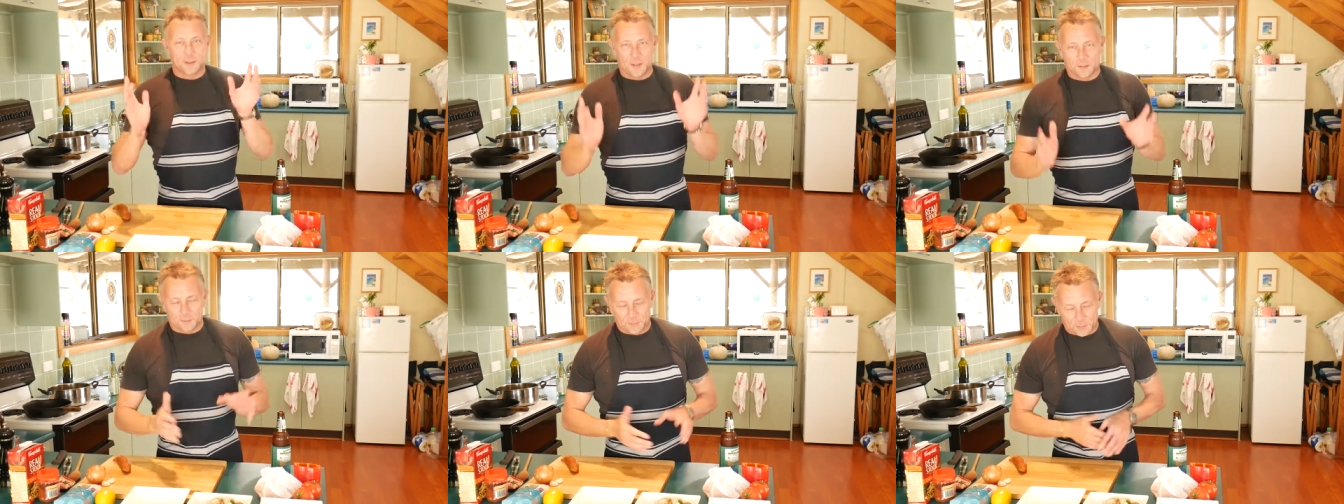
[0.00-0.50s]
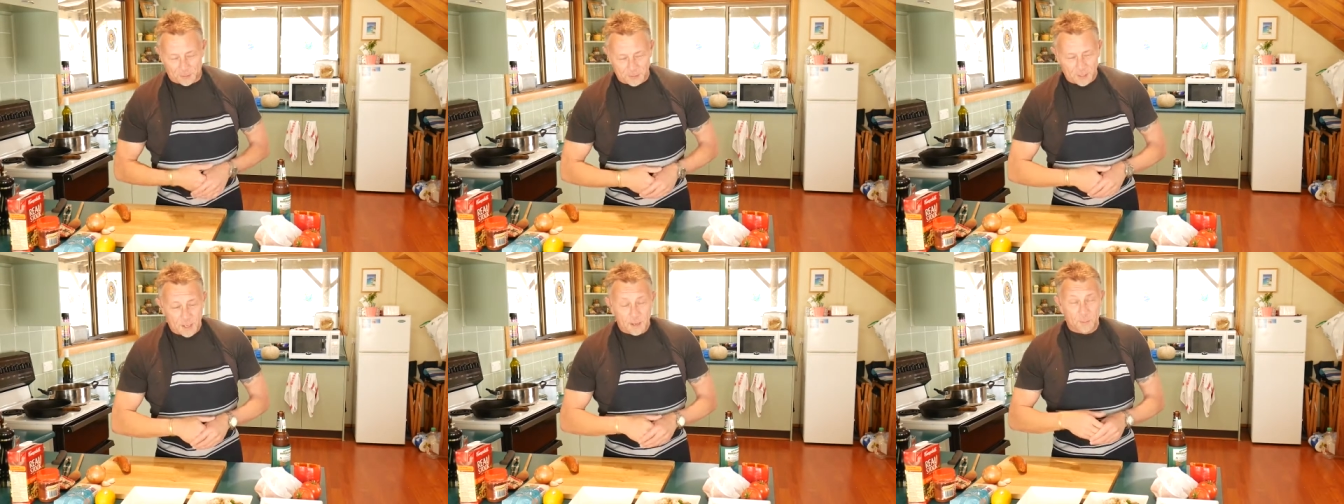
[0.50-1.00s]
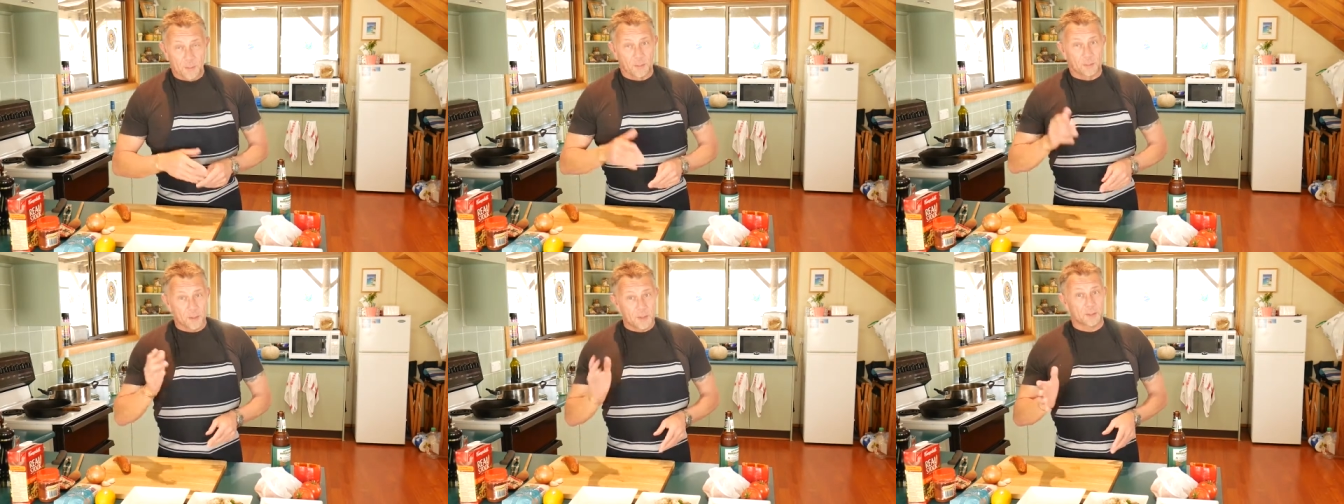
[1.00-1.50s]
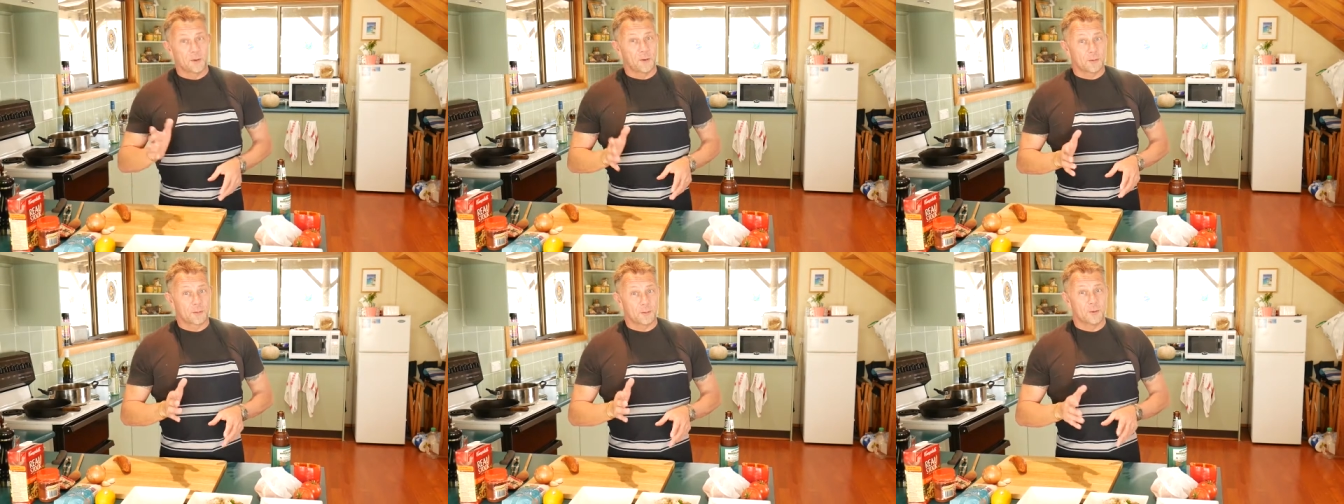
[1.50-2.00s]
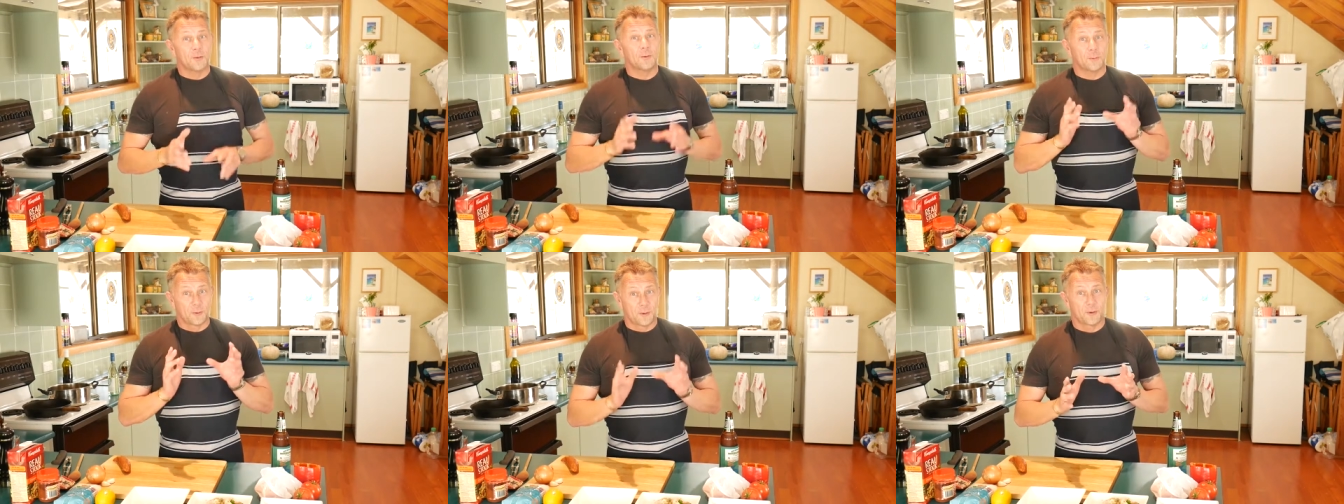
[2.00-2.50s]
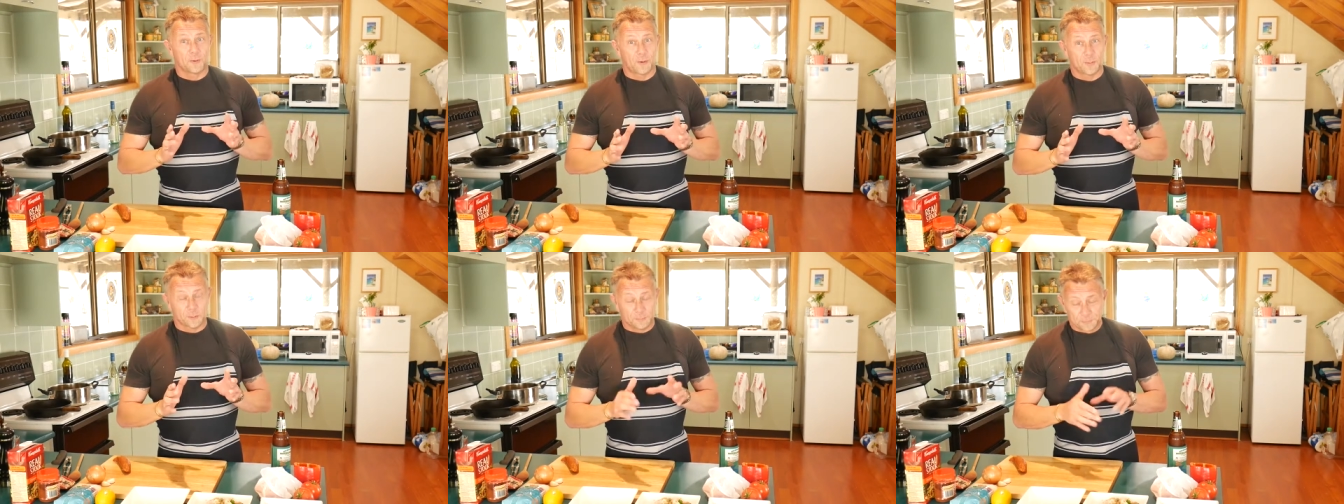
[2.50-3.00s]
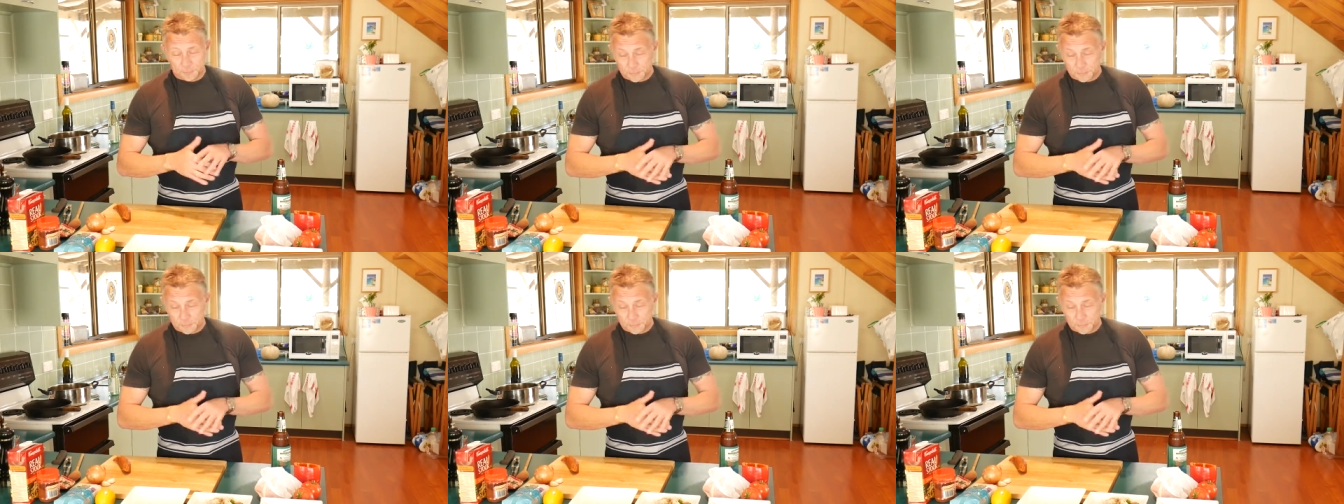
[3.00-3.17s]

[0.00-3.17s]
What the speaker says: But the things that I saw were incredible.